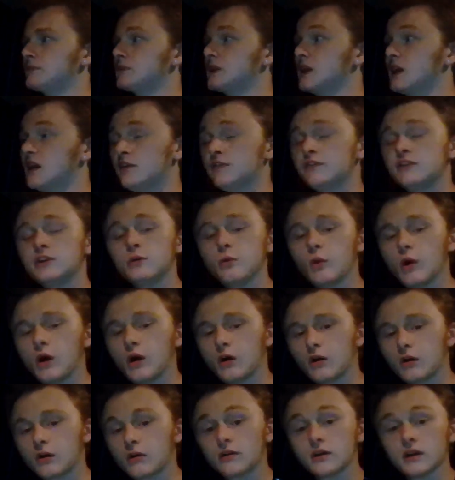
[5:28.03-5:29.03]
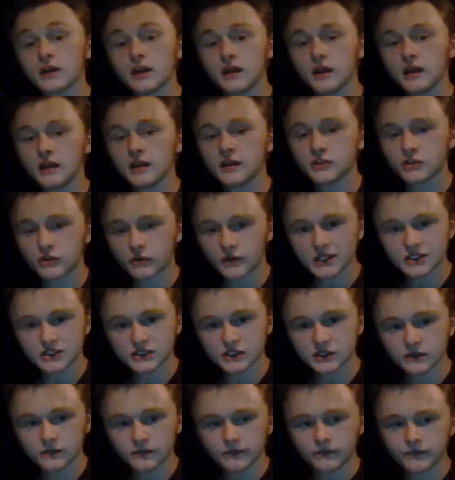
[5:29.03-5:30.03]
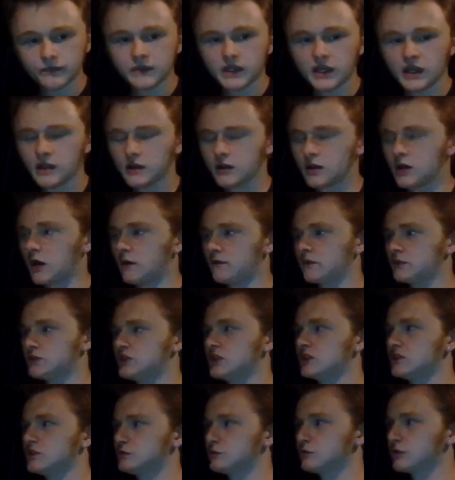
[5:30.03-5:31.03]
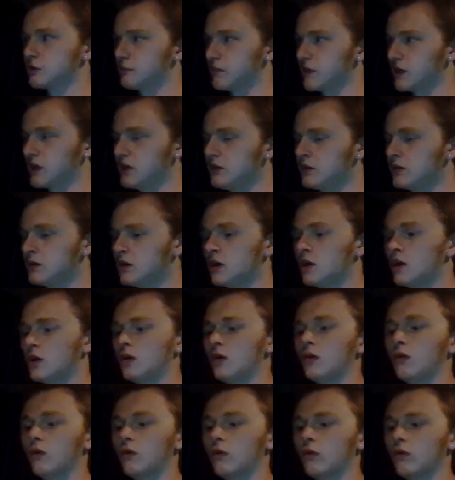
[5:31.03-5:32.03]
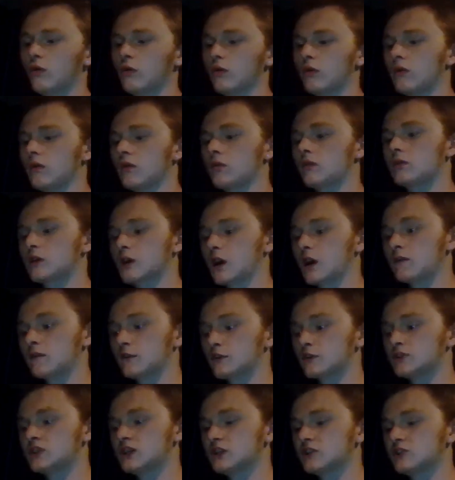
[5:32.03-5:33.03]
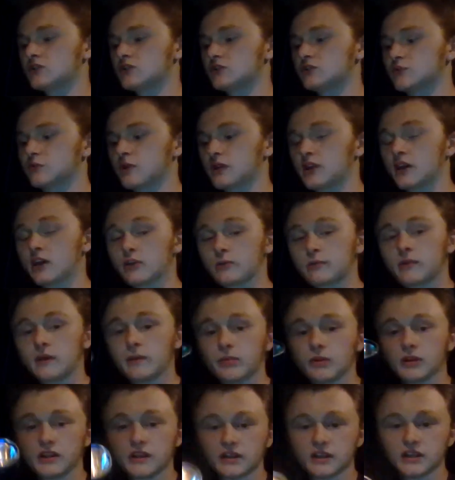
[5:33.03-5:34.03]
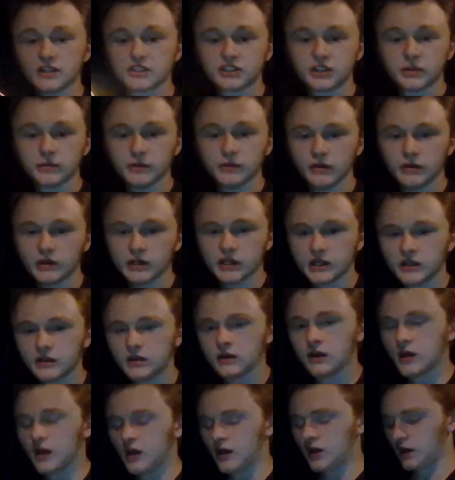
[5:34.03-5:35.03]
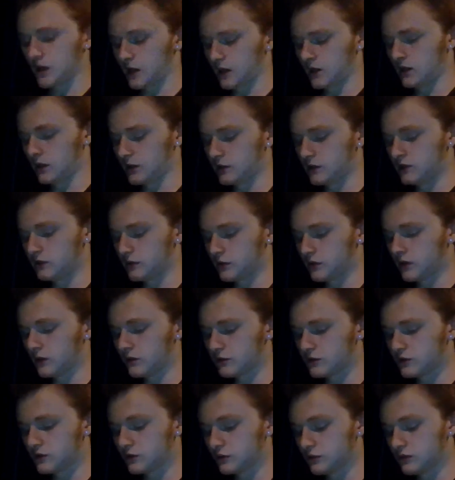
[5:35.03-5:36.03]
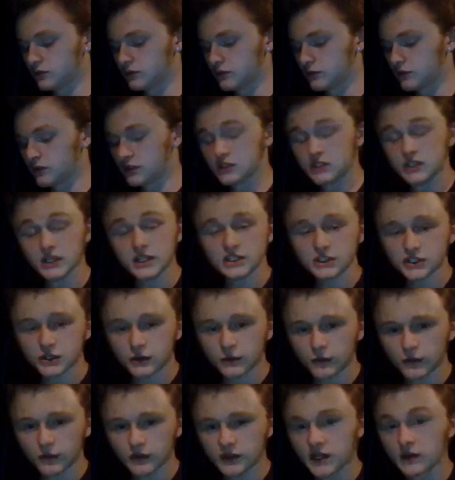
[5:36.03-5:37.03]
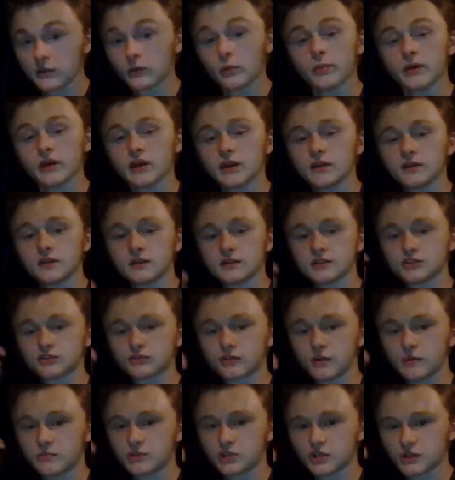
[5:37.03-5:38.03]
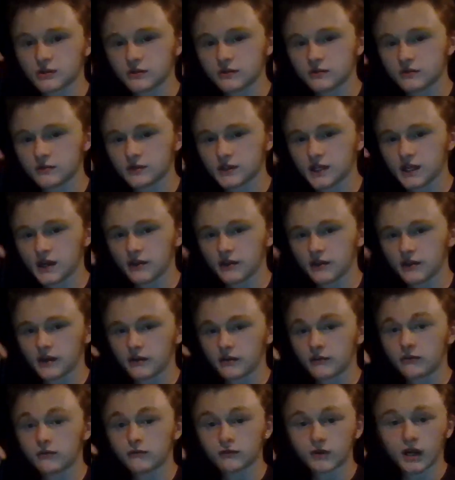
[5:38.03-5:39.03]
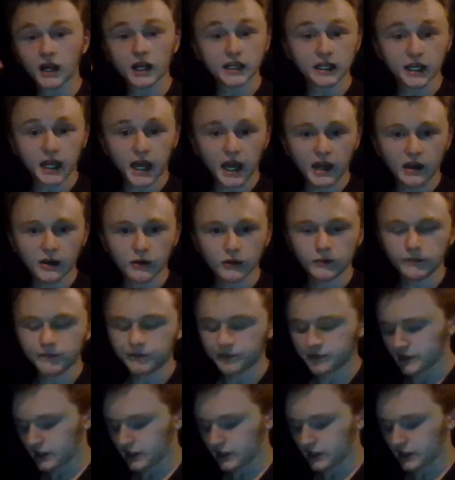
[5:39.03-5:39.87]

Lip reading: If you are interested in conversation with me, or conversations with other people in this community, you can go to the Discord that will be in the description down there right now.